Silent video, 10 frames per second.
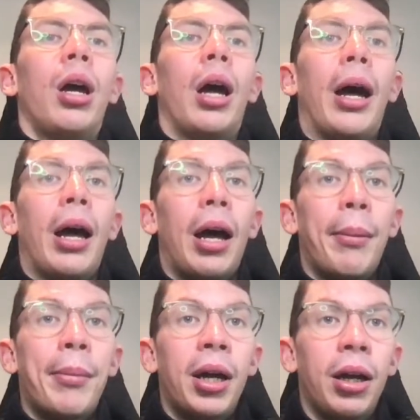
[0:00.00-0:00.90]

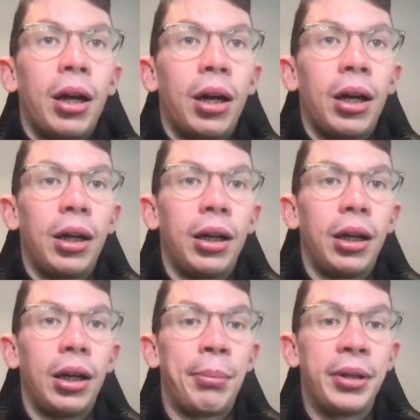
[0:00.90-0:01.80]

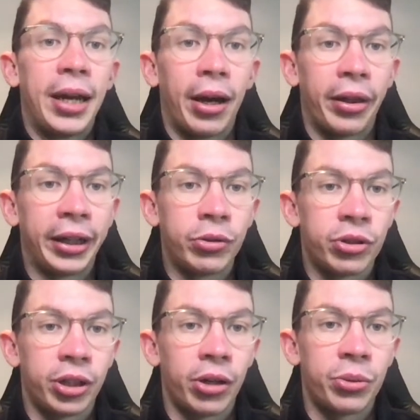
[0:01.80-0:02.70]
But yeah, I think he'll
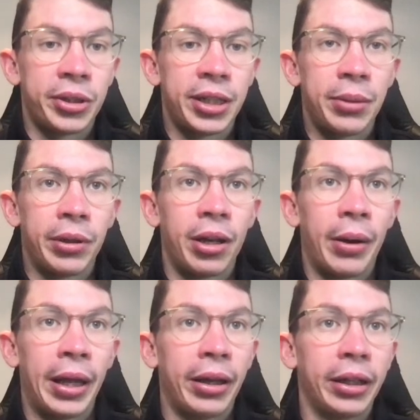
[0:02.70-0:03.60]
just go to a team with
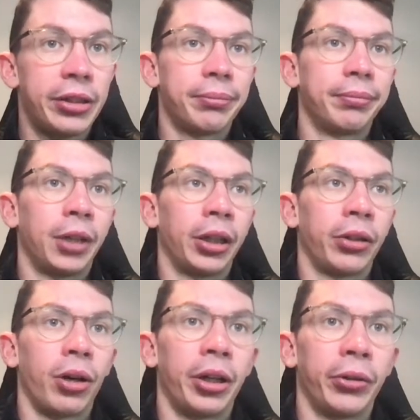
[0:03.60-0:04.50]
no ethics. I
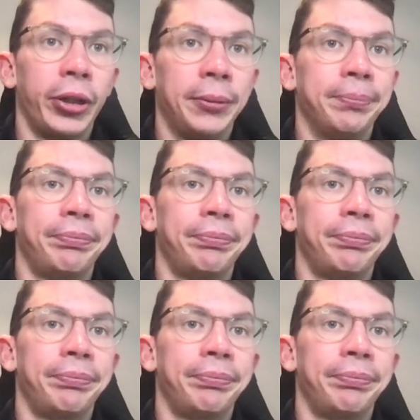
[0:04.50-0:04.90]
agree.